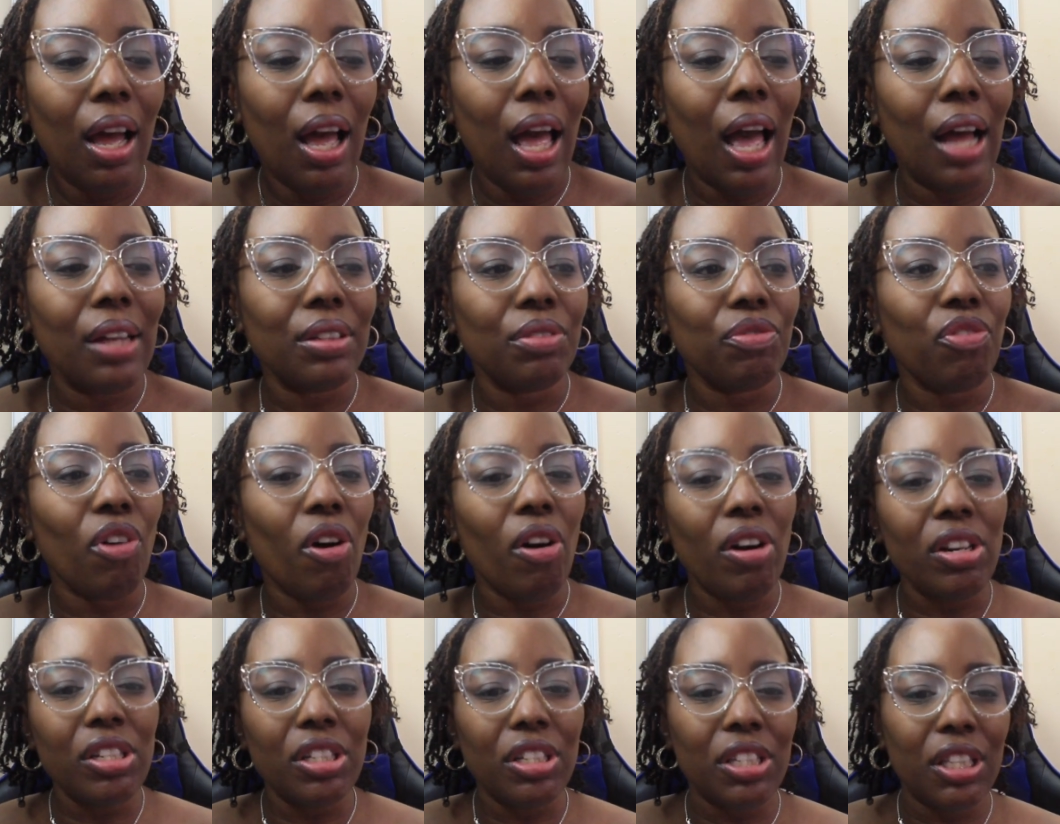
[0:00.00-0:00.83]
As
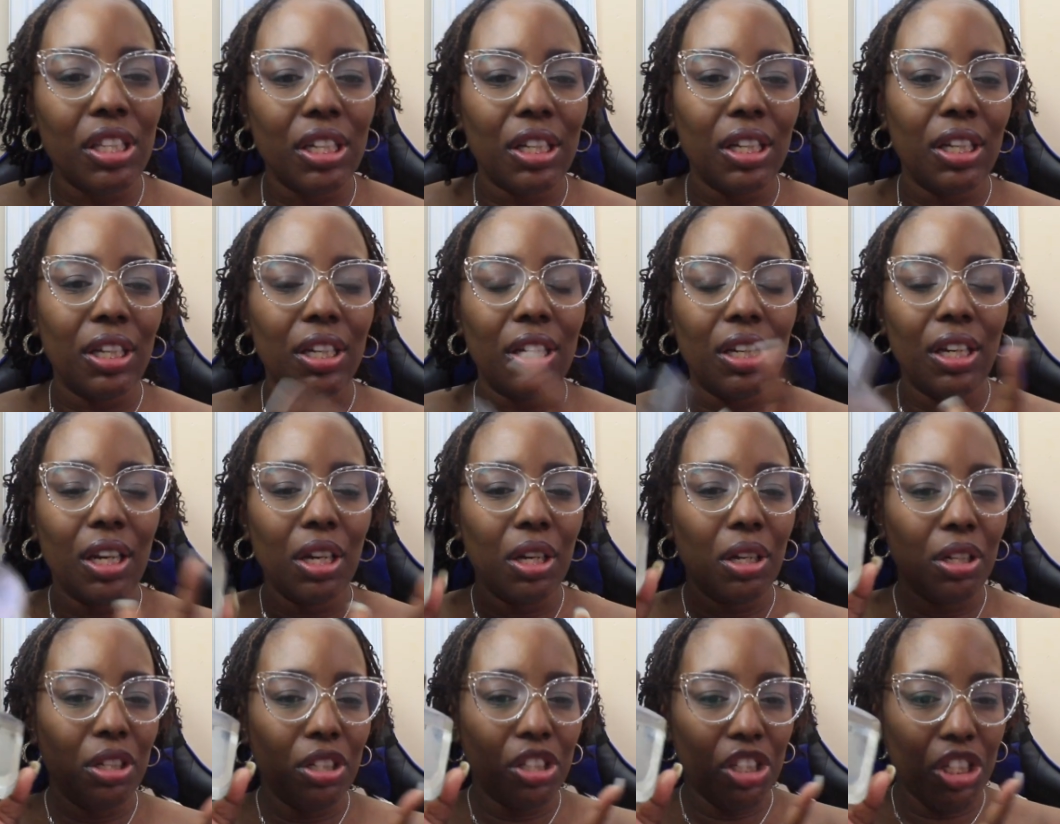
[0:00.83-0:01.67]
far as the
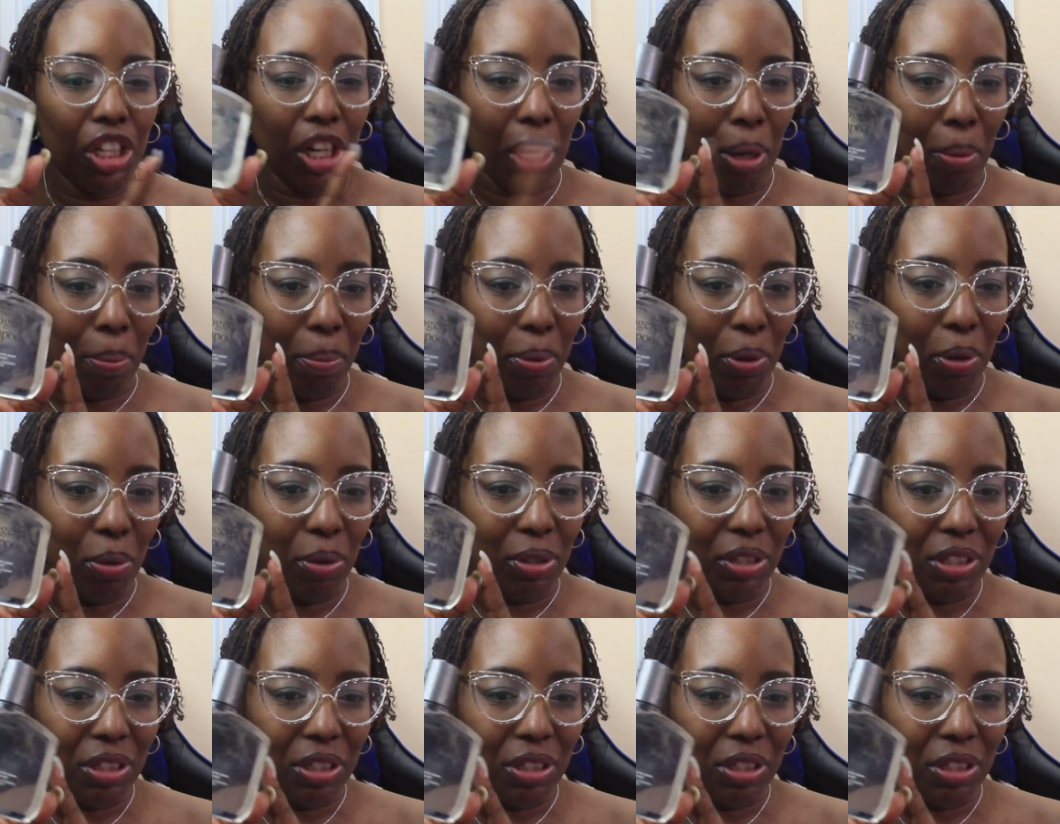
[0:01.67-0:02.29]
shampoo